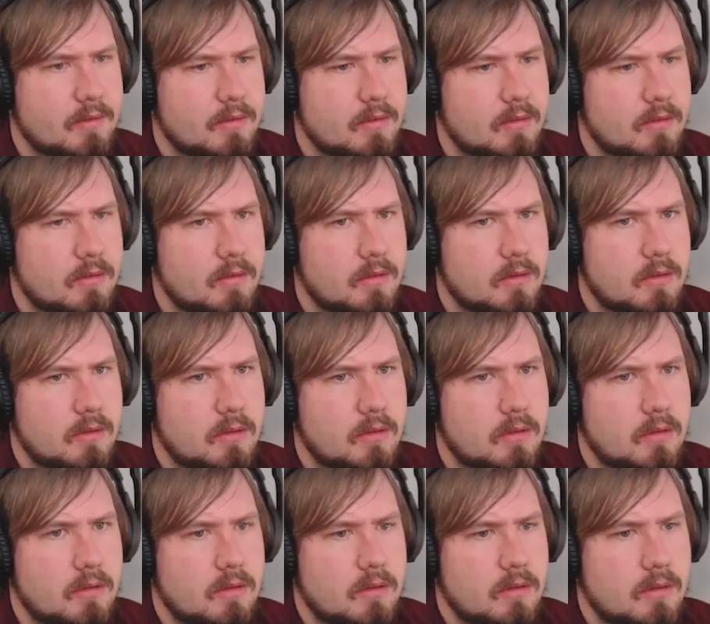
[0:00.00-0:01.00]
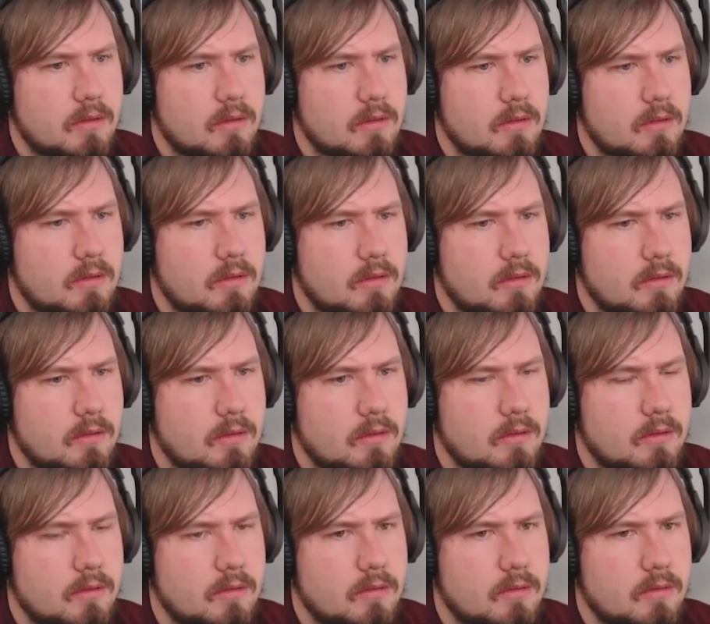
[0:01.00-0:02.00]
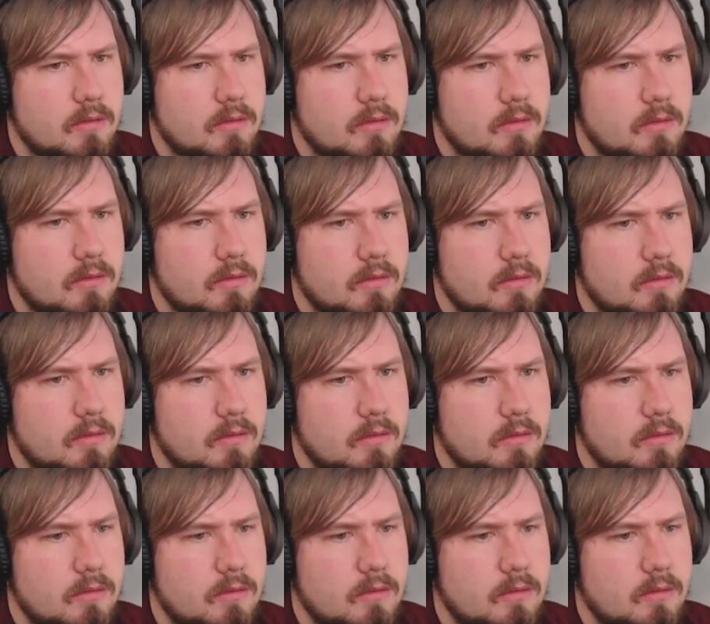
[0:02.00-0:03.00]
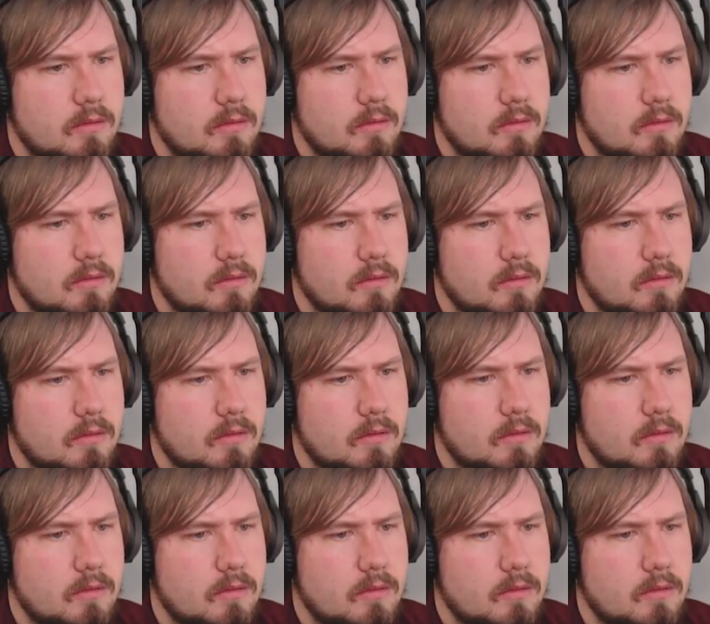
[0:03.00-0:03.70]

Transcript: [no speech]